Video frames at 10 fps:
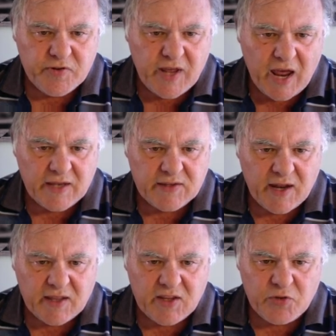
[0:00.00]
can't
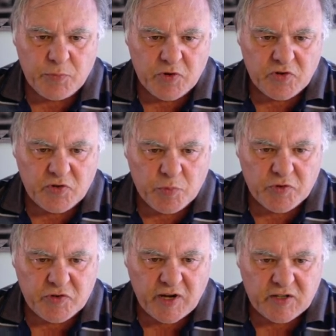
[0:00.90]
take this because it's
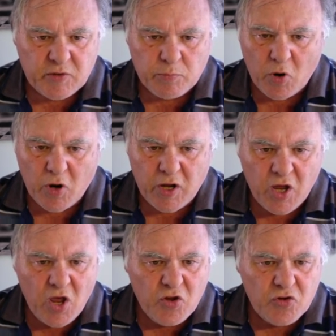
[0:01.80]
protected by
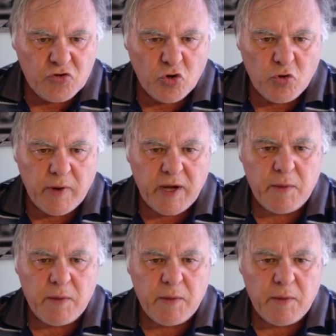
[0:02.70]
too many